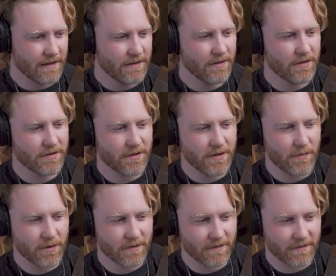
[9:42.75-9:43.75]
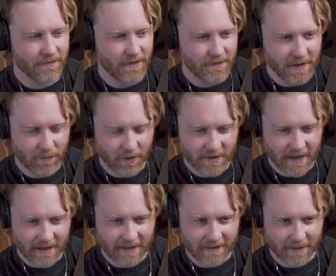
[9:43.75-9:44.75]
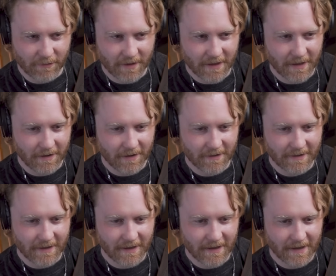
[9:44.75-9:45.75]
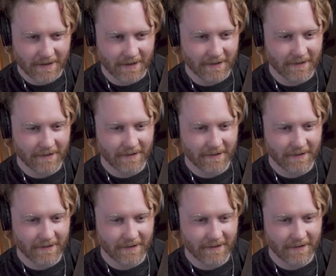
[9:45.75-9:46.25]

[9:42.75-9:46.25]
Dude, there's 15 more seconds. I wanted to hear how this thing ended.